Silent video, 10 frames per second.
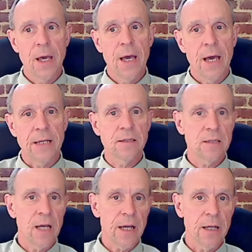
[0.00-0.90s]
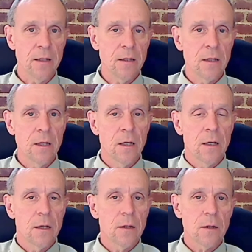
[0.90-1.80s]
And second,
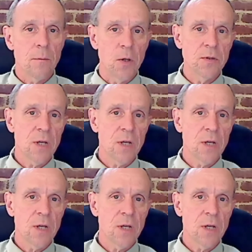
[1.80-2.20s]
the most